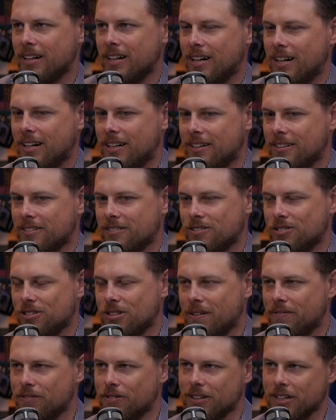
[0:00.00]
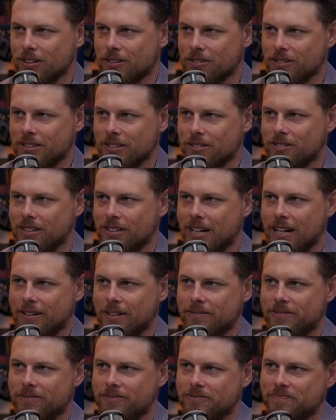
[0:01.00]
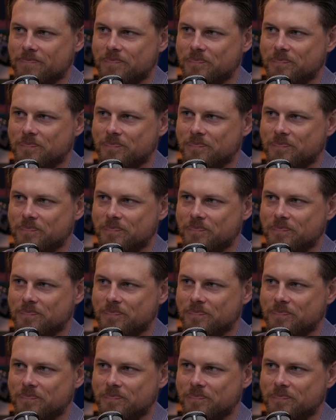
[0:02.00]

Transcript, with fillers: uh, suffering early in your life?